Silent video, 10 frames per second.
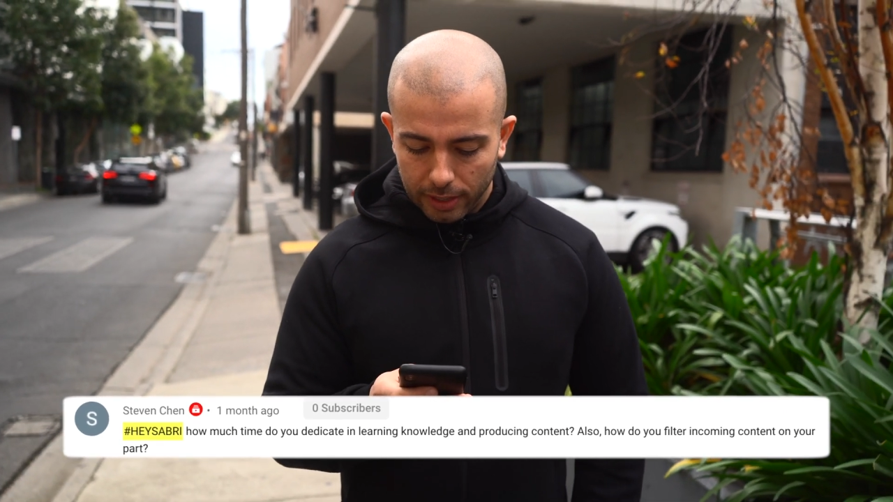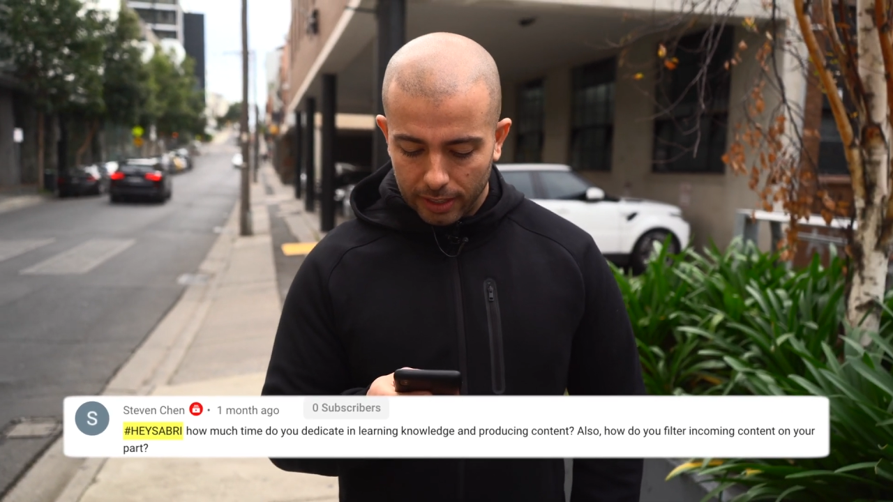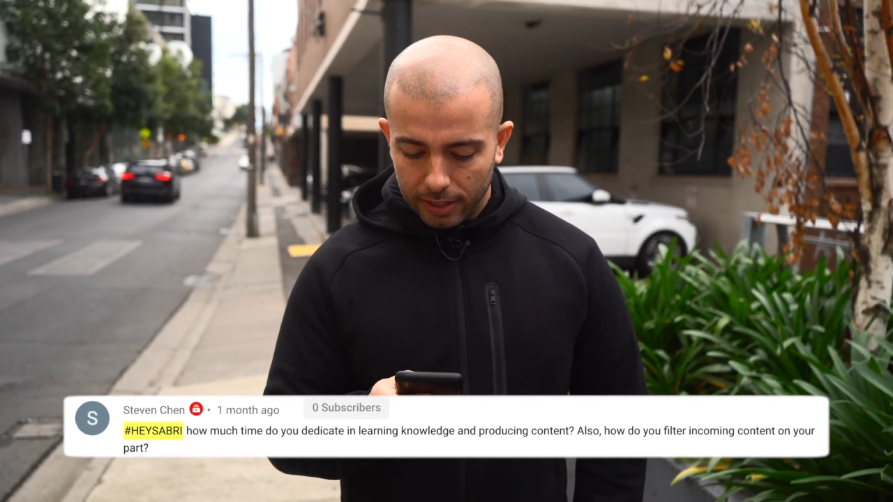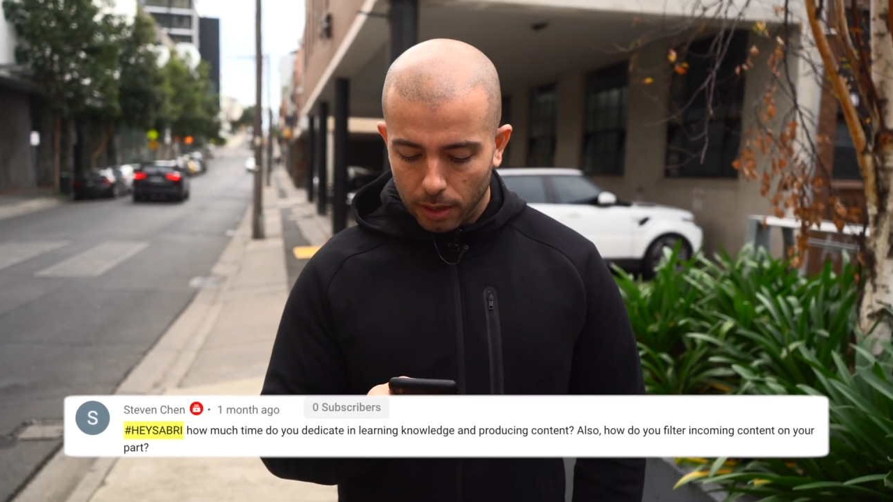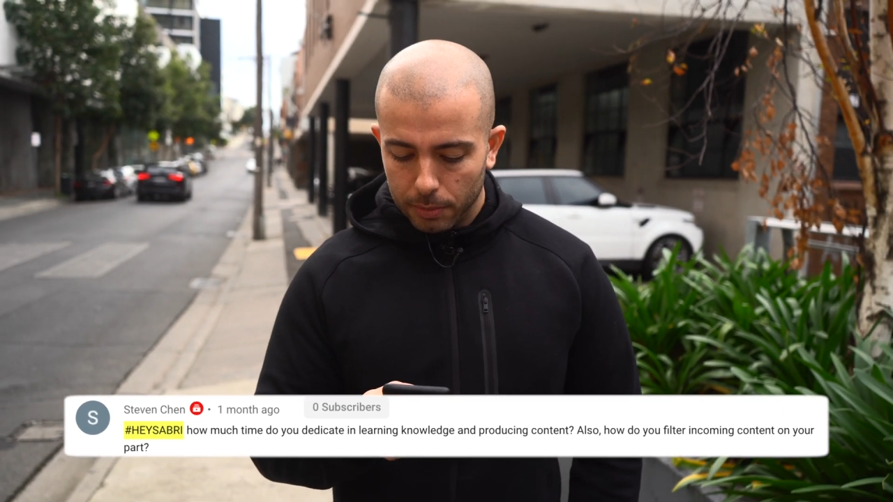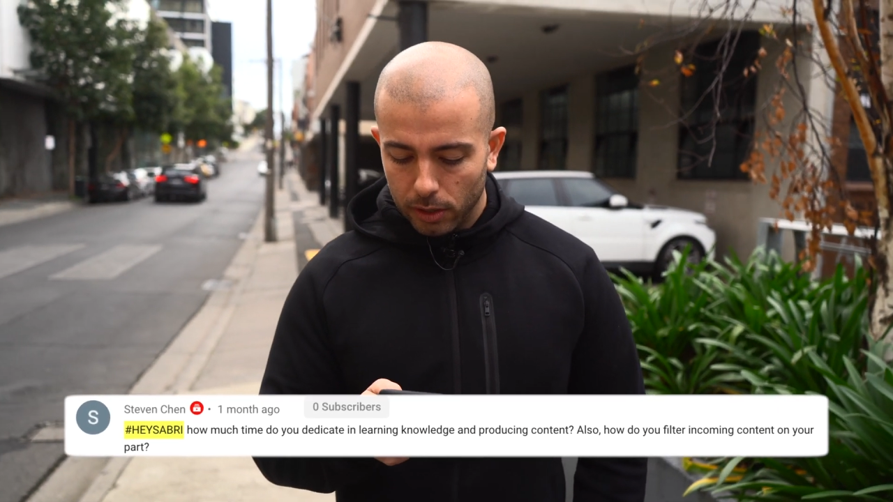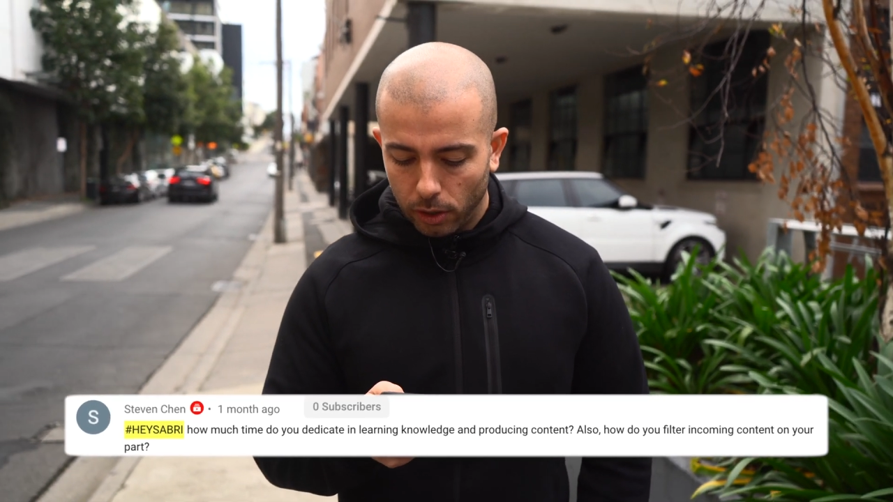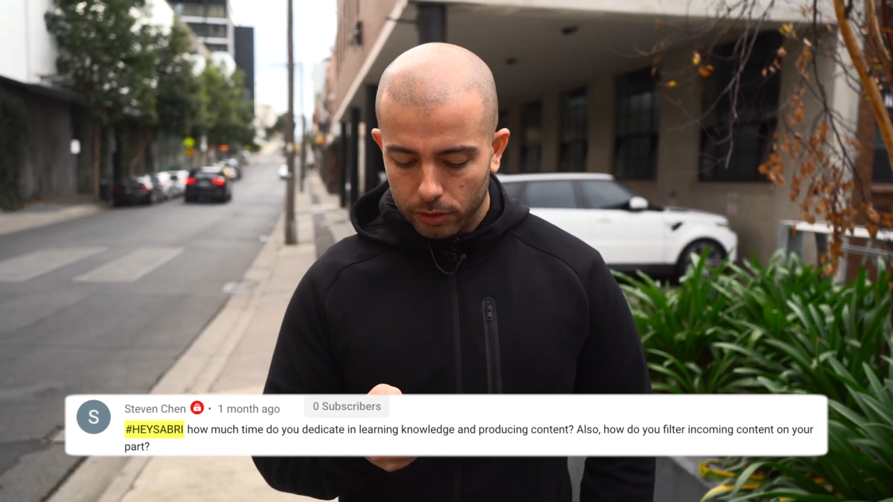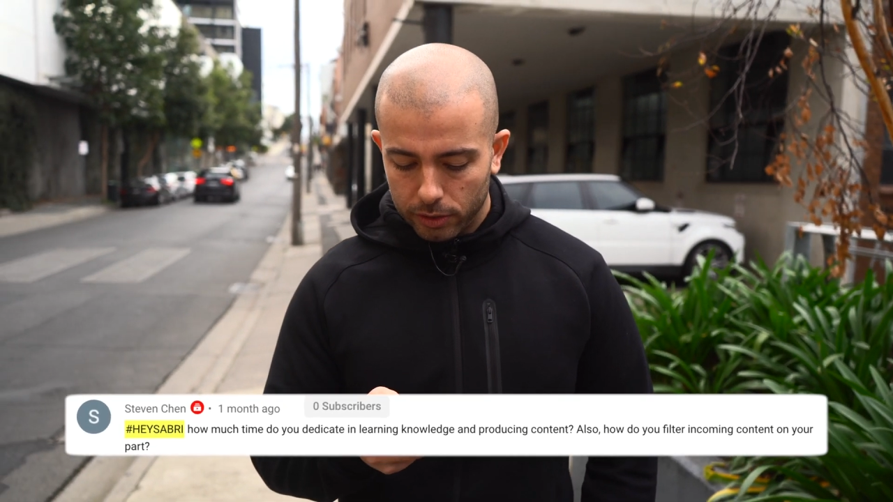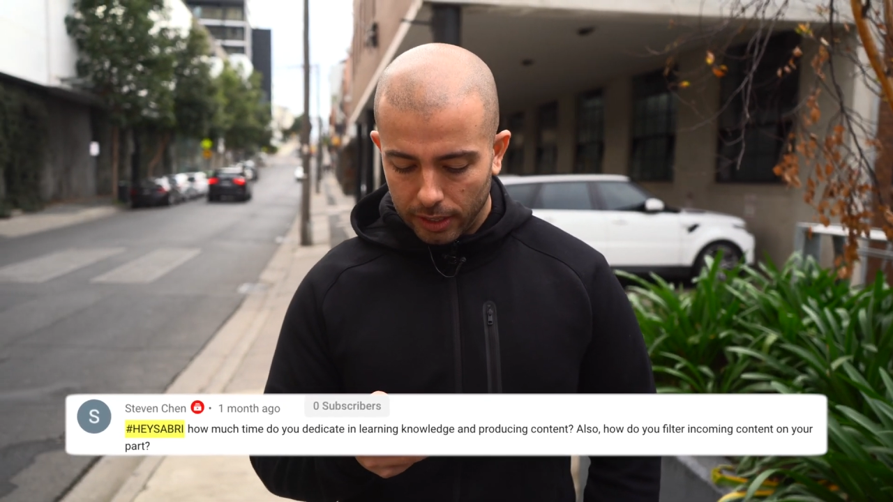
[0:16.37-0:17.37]
incoming
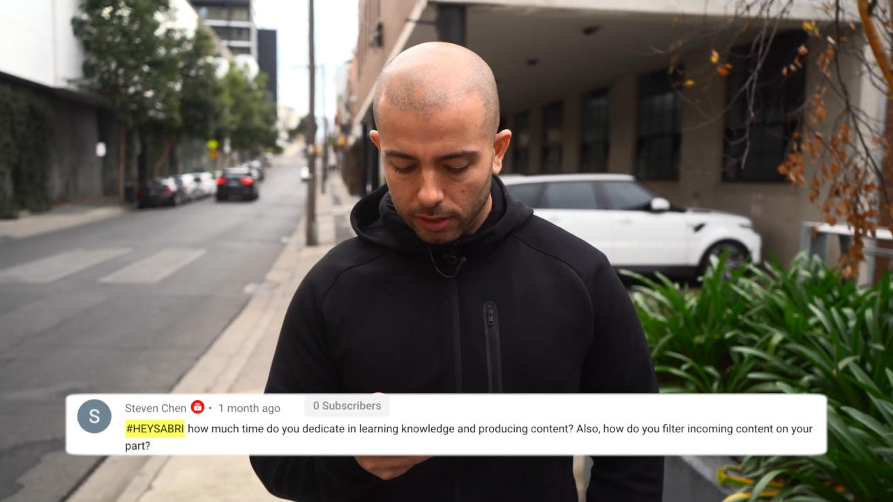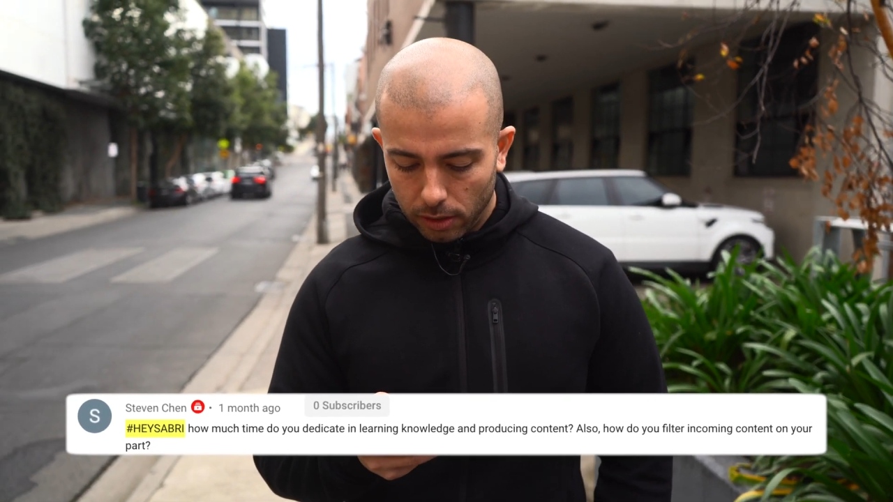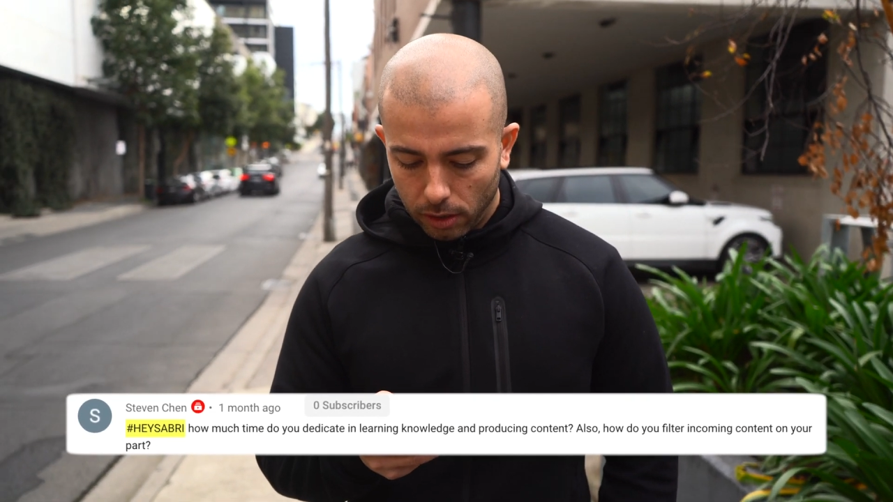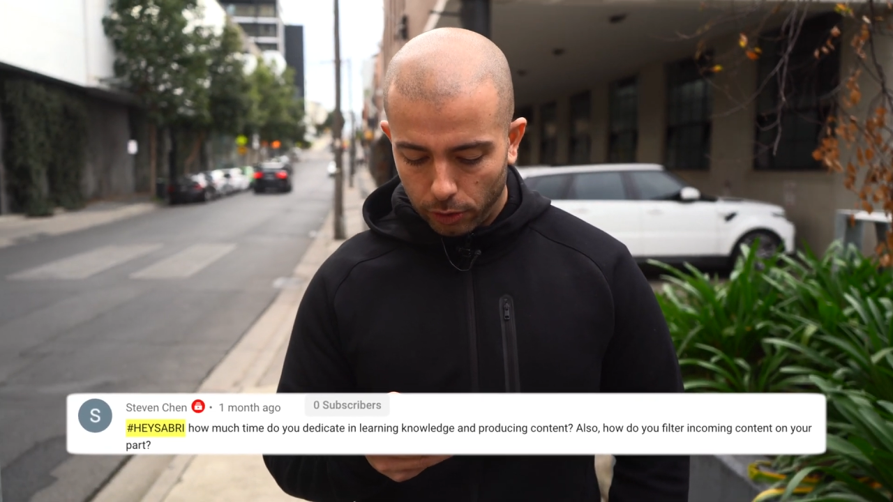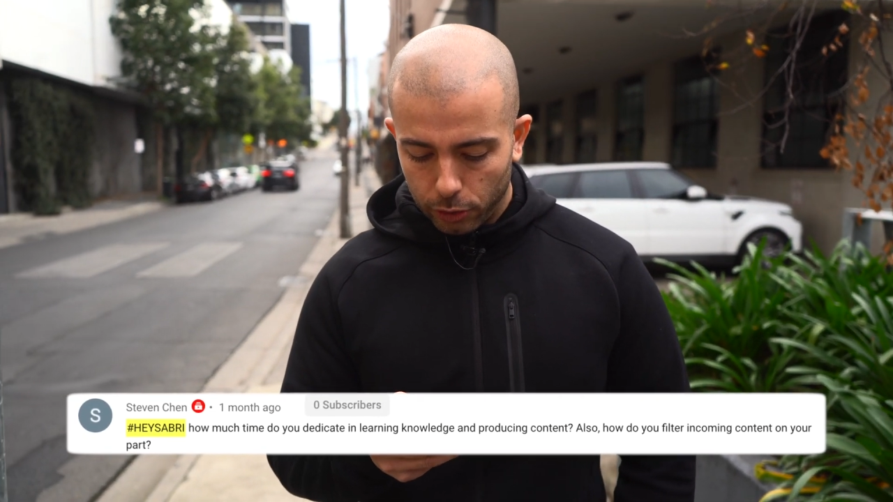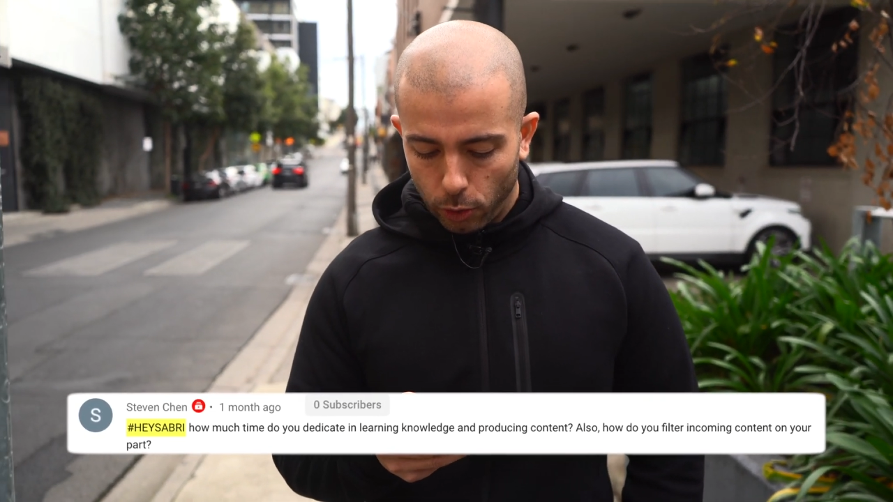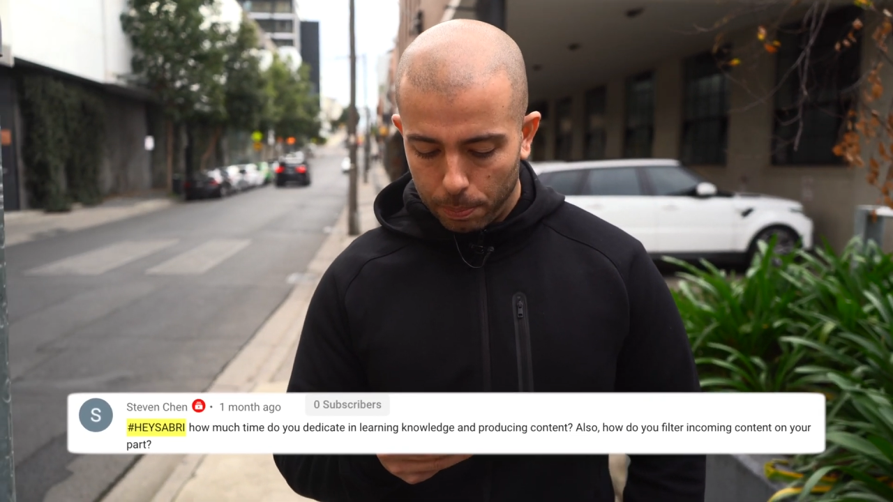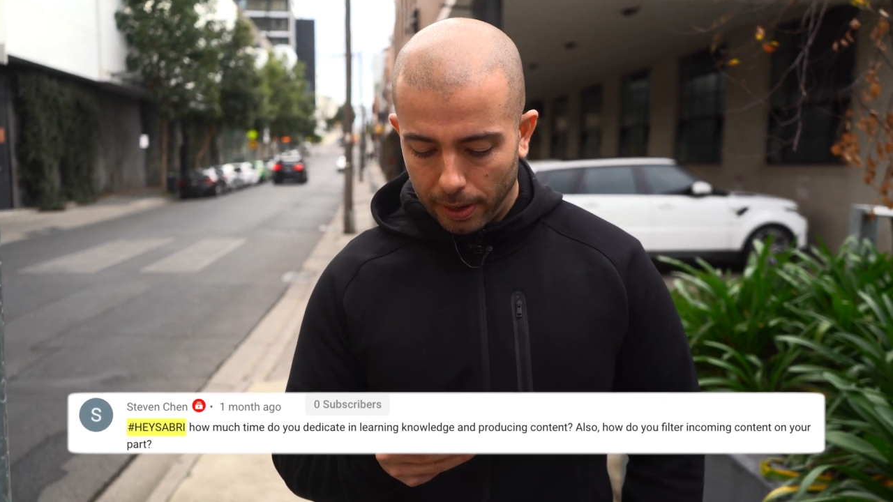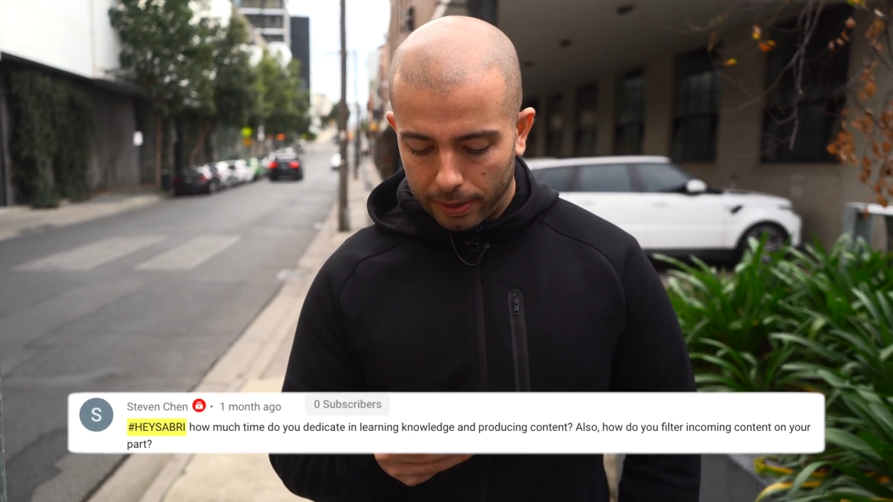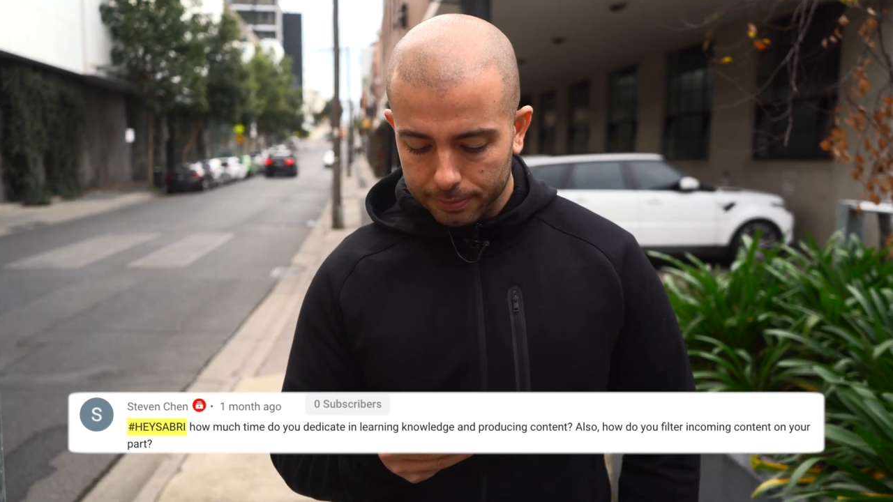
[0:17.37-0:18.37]
content on your
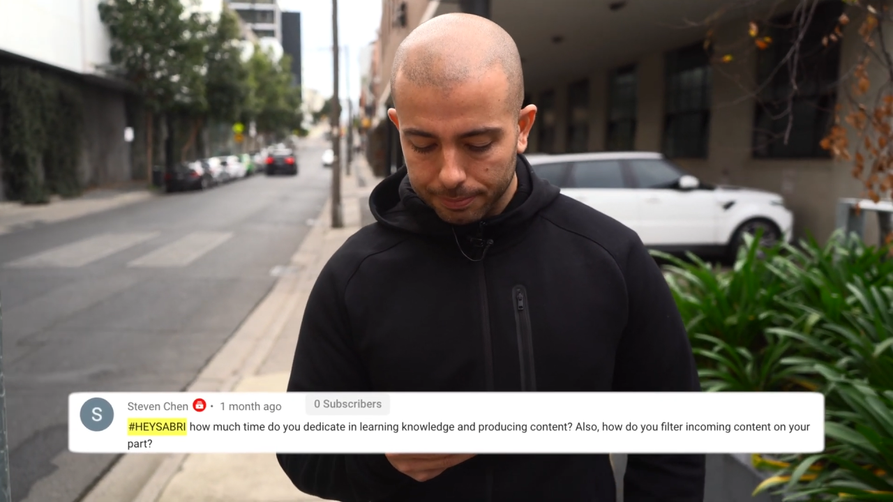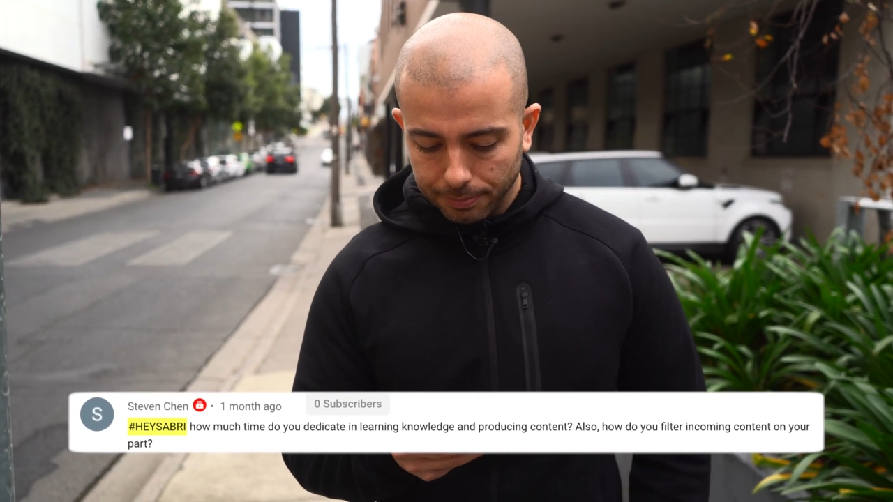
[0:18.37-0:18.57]
part?"